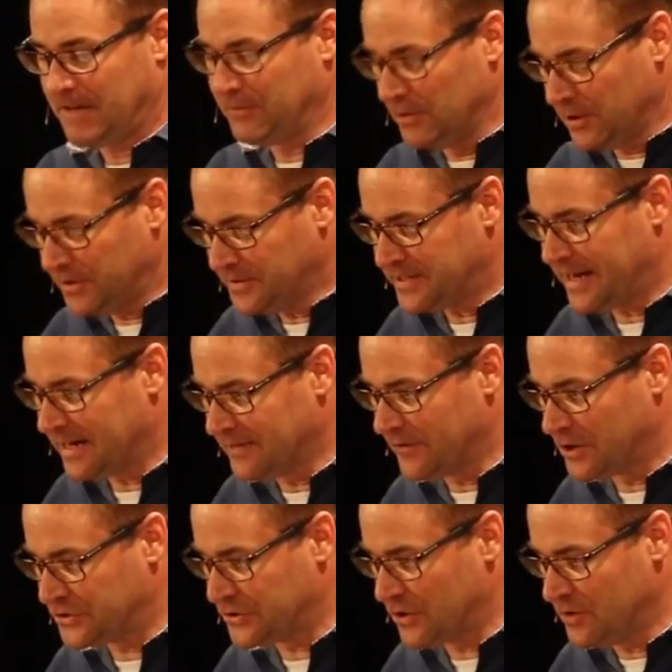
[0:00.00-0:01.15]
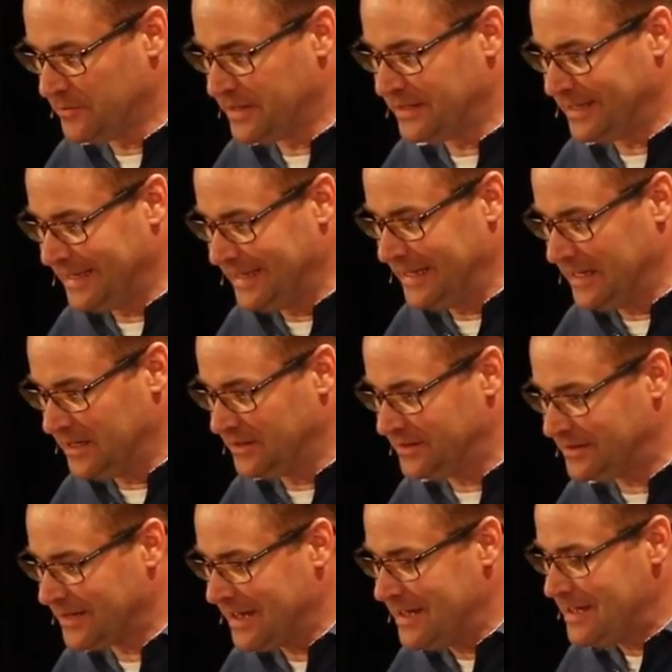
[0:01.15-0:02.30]
If you look at the title of our sermon, it
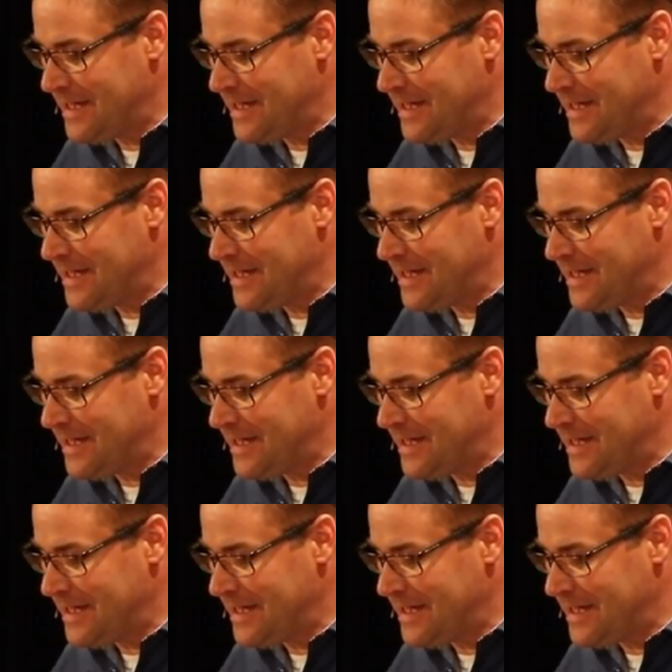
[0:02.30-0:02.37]
is